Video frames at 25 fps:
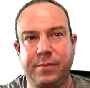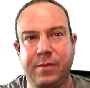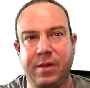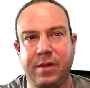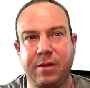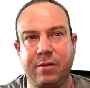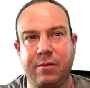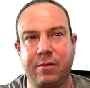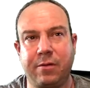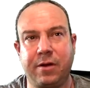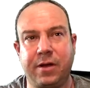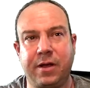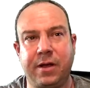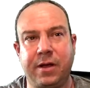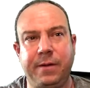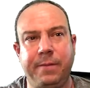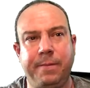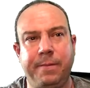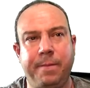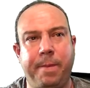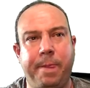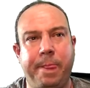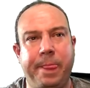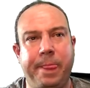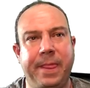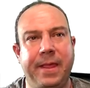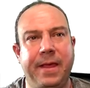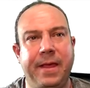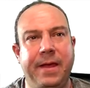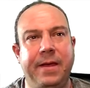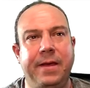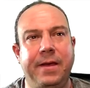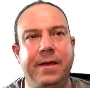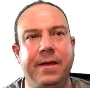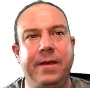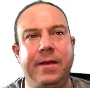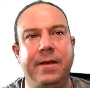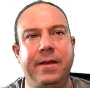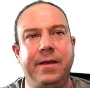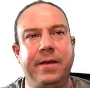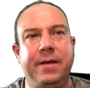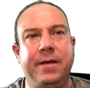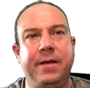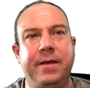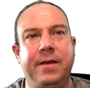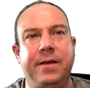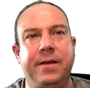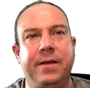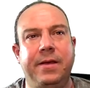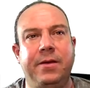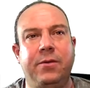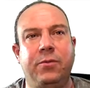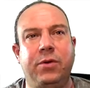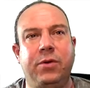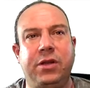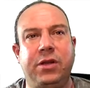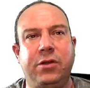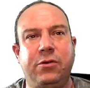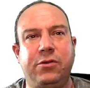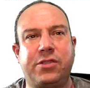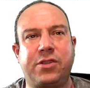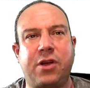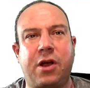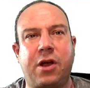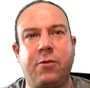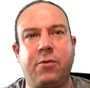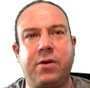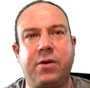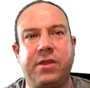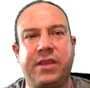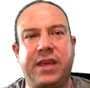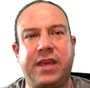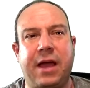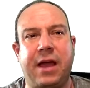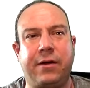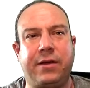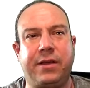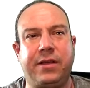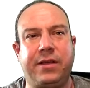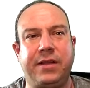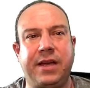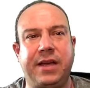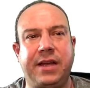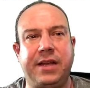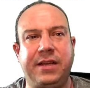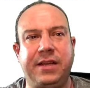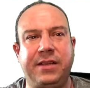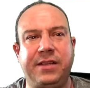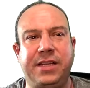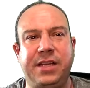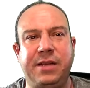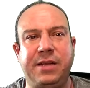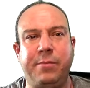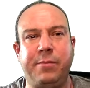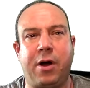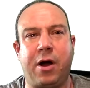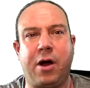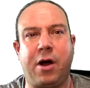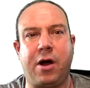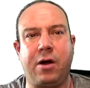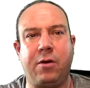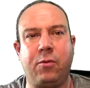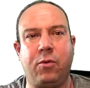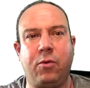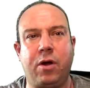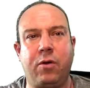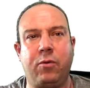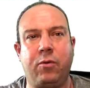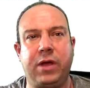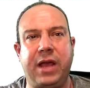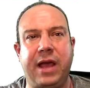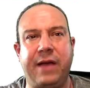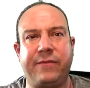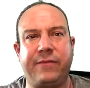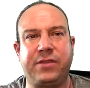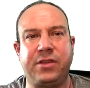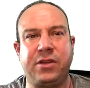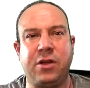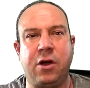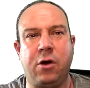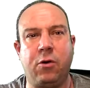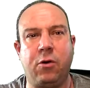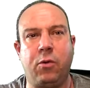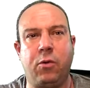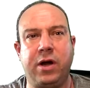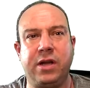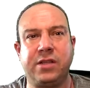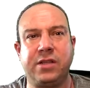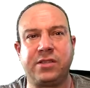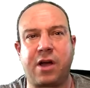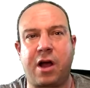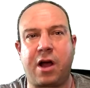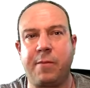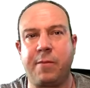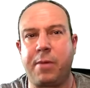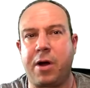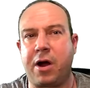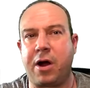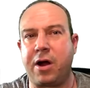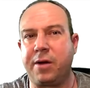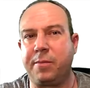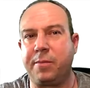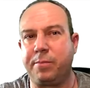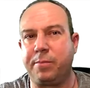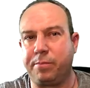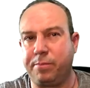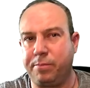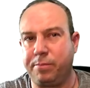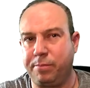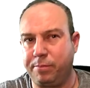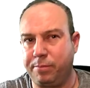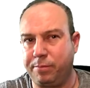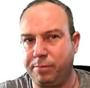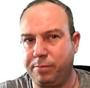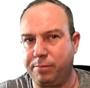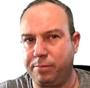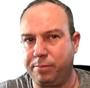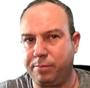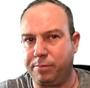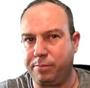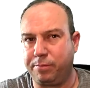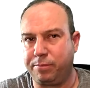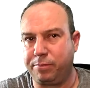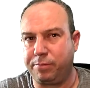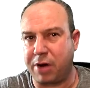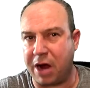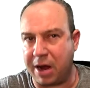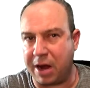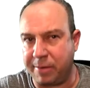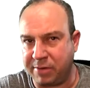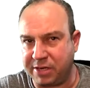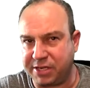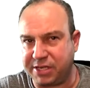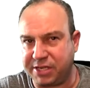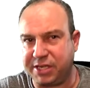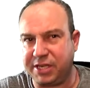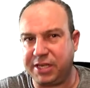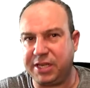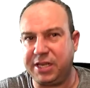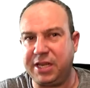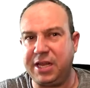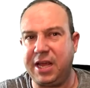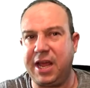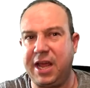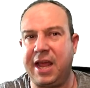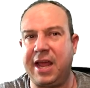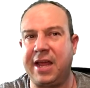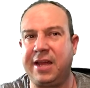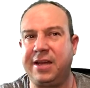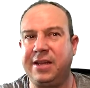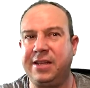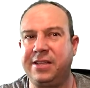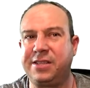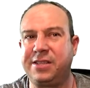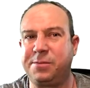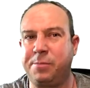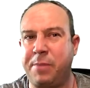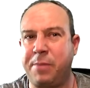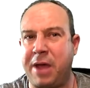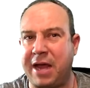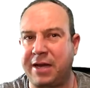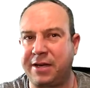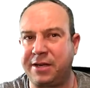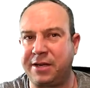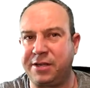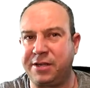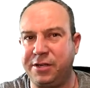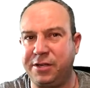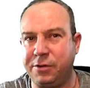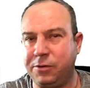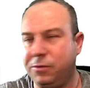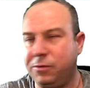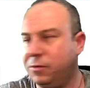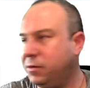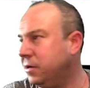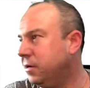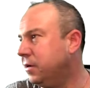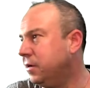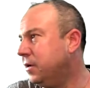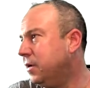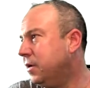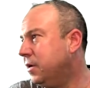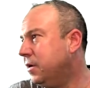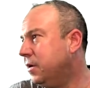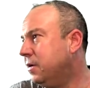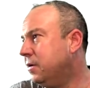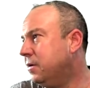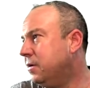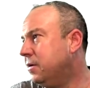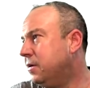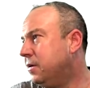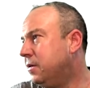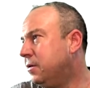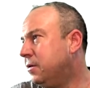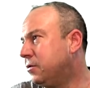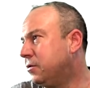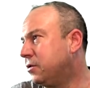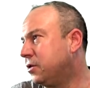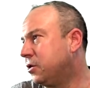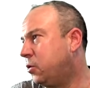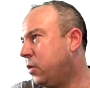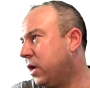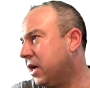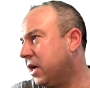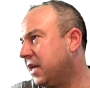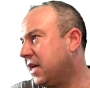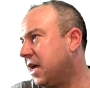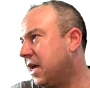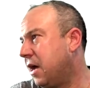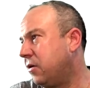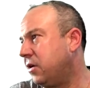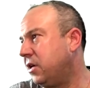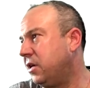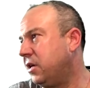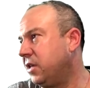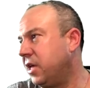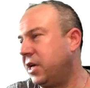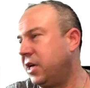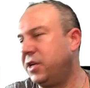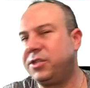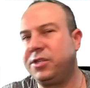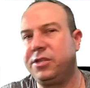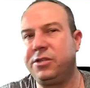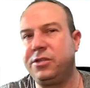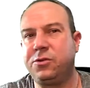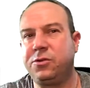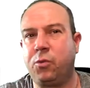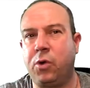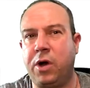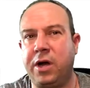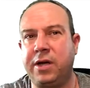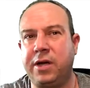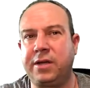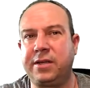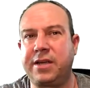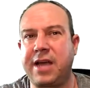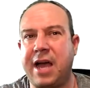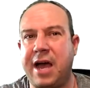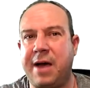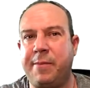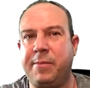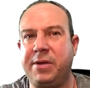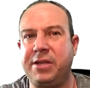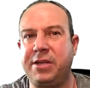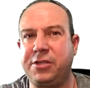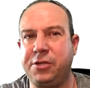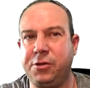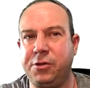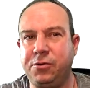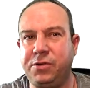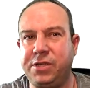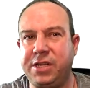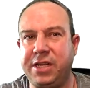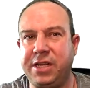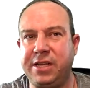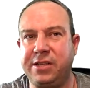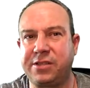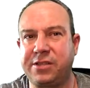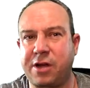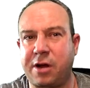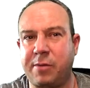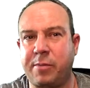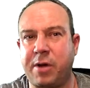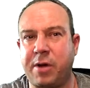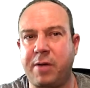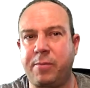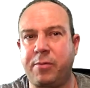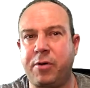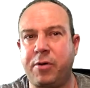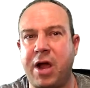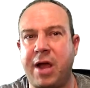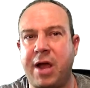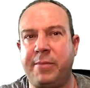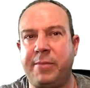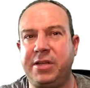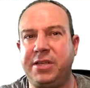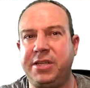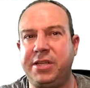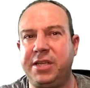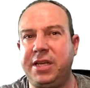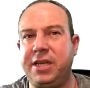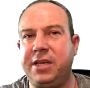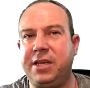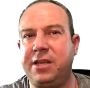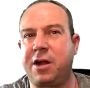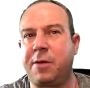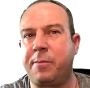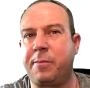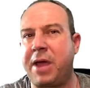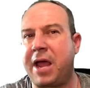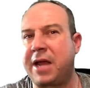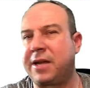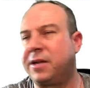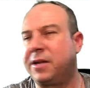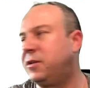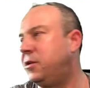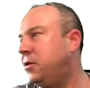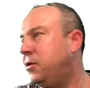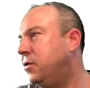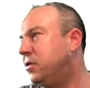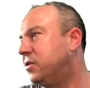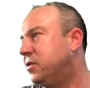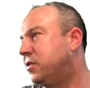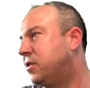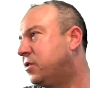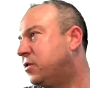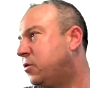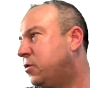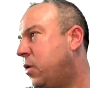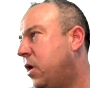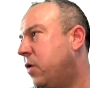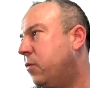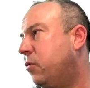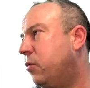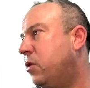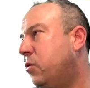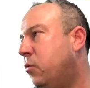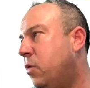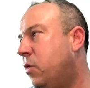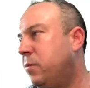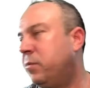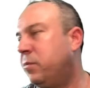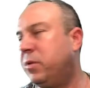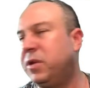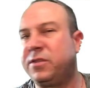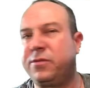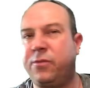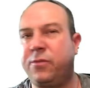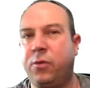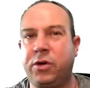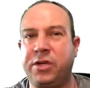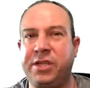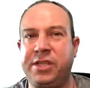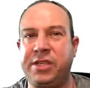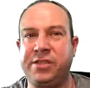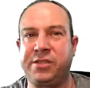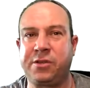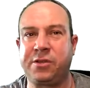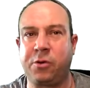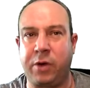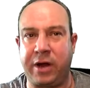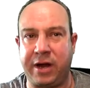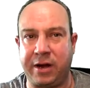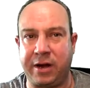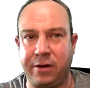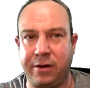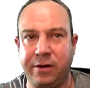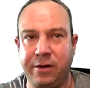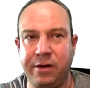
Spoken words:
All right. We do start with calculating t bar, where we have to note what is r bar prime of t and its magnitude. And those are quick calculations. 1 comma 2t is r bar prime of t, and our magnitude is the square root of 1 plus 4t squared.